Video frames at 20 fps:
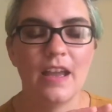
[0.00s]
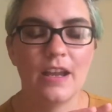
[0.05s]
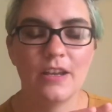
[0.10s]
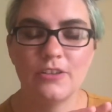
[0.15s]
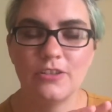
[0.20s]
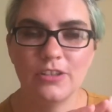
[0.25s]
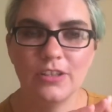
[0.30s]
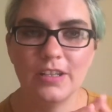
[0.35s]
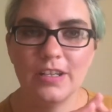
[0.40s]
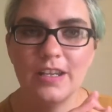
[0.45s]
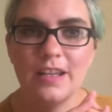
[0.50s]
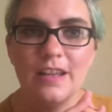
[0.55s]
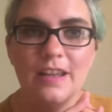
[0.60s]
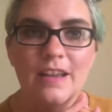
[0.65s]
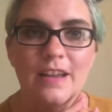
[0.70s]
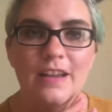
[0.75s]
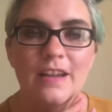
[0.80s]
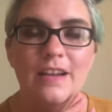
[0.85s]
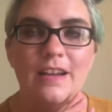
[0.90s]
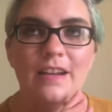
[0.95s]
Actually,
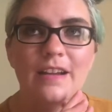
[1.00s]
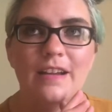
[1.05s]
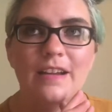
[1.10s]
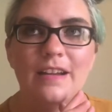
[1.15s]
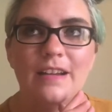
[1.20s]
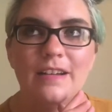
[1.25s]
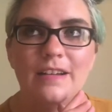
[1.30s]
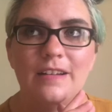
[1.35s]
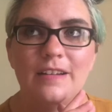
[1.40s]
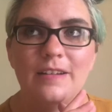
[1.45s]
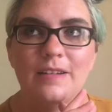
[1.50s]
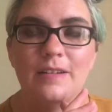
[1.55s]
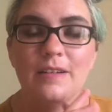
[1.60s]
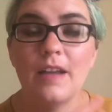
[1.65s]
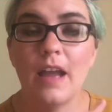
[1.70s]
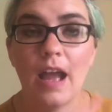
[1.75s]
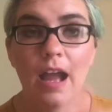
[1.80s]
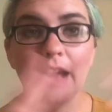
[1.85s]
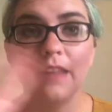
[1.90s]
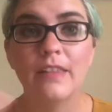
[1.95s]

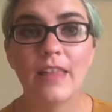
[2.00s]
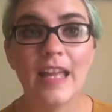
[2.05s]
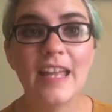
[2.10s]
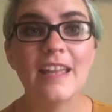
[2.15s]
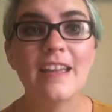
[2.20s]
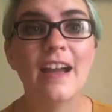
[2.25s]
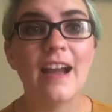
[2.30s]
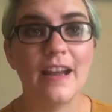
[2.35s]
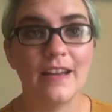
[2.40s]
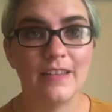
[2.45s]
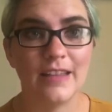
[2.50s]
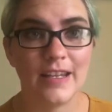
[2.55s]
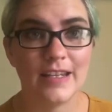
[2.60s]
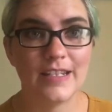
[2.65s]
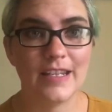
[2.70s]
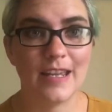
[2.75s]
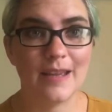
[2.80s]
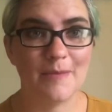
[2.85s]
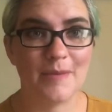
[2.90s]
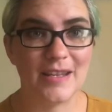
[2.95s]
I
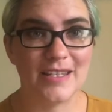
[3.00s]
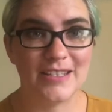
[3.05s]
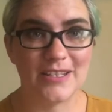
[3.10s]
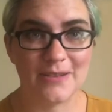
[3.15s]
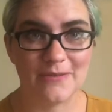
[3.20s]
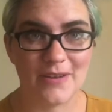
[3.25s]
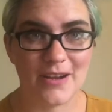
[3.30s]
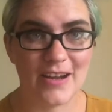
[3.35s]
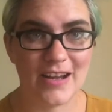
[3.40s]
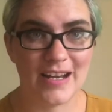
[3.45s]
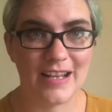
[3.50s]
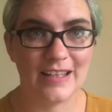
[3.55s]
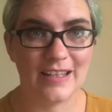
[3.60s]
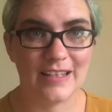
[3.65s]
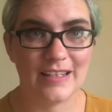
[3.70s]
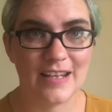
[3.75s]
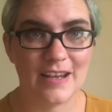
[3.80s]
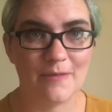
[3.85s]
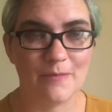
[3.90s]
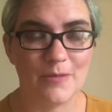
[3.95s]
like to get my stuff out, and I
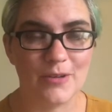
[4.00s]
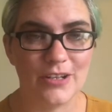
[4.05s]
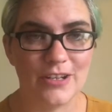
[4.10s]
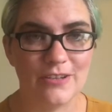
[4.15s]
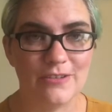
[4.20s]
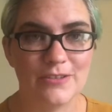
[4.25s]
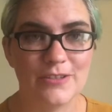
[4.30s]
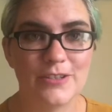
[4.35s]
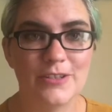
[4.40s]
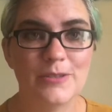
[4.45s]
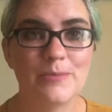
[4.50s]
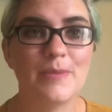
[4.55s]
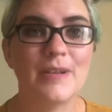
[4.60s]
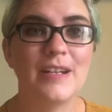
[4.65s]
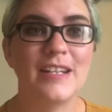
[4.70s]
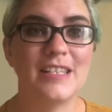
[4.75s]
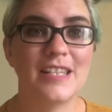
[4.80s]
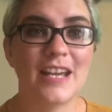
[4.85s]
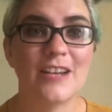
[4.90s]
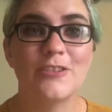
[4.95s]
like to have more users, but
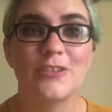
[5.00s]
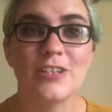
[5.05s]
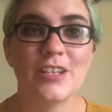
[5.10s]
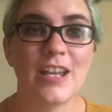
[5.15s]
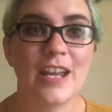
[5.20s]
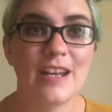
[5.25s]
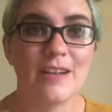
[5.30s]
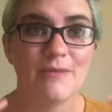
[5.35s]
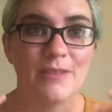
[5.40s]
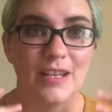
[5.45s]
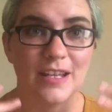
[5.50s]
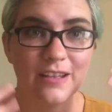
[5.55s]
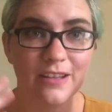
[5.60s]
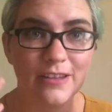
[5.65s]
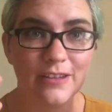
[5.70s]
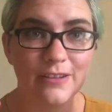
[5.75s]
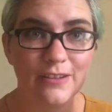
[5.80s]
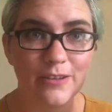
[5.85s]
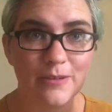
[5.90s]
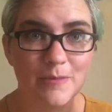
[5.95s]
it's actually kind of like a
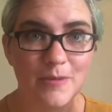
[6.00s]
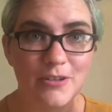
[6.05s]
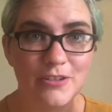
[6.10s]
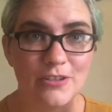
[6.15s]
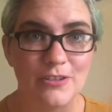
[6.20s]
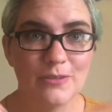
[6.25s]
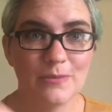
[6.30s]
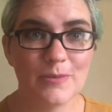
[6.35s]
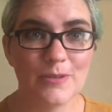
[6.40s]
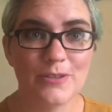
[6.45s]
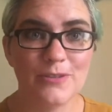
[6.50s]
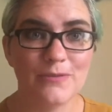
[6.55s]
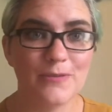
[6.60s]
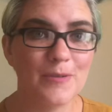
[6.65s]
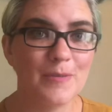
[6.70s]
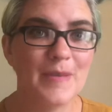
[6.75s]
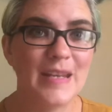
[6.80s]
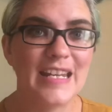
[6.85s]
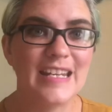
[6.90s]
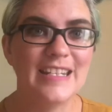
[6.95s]
little emotional boost
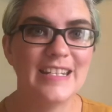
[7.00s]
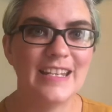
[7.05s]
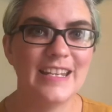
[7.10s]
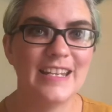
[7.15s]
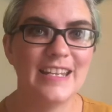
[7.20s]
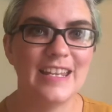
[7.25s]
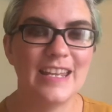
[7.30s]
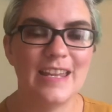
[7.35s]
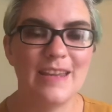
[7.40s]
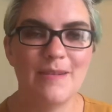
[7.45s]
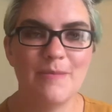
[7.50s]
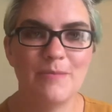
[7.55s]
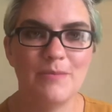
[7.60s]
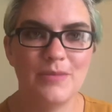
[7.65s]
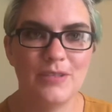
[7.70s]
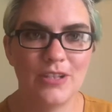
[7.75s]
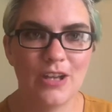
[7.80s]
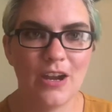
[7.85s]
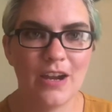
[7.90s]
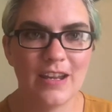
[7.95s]
for me to keep
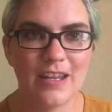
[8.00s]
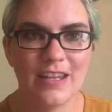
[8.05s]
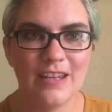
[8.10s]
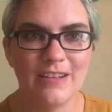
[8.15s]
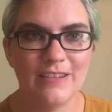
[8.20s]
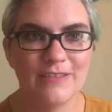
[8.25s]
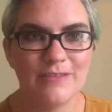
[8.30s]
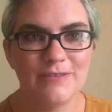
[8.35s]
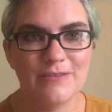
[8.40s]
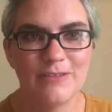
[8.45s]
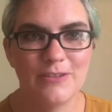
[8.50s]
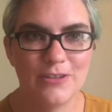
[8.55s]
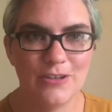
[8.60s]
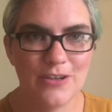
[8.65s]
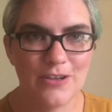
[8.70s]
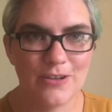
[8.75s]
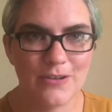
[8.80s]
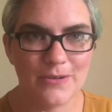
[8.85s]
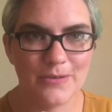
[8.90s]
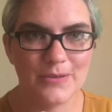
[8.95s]
talking to
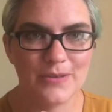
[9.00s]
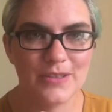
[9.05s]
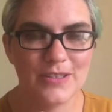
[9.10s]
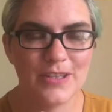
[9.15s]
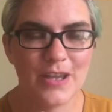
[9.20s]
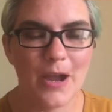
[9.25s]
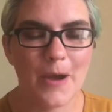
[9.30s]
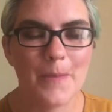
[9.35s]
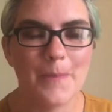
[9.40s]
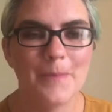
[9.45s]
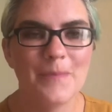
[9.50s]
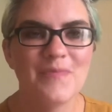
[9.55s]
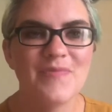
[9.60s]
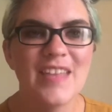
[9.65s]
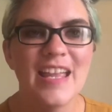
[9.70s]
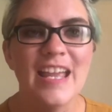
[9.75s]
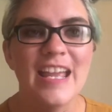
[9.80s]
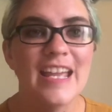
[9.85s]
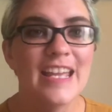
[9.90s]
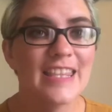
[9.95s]
you. So
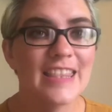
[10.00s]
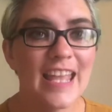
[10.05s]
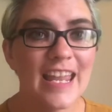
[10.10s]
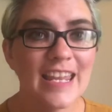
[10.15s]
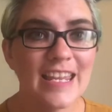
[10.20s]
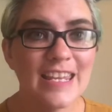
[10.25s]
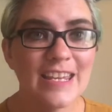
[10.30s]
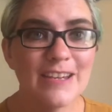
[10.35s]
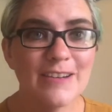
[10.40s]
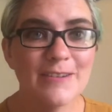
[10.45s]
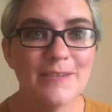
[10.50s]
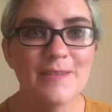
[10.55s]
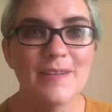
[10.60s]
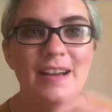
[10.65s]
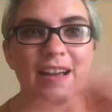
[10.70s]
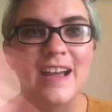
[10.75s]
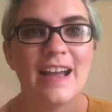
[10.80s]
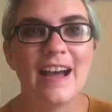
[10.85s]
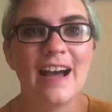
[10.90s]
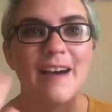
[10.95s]
thank you.
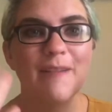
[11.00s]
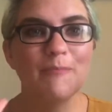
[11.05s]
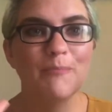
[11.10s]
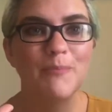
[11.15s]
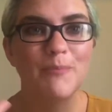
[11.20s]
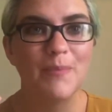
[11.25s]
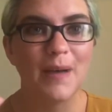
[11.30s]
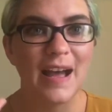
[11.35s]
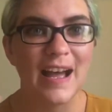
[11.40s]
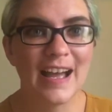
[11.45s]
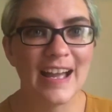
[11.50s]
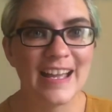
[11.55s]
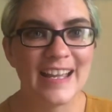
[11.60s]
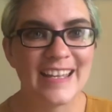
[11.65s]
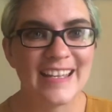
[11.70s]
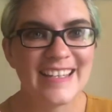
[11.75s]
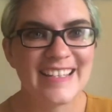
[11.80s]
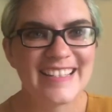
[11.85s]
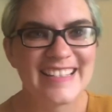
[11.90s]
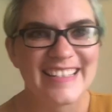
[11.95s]
Bye.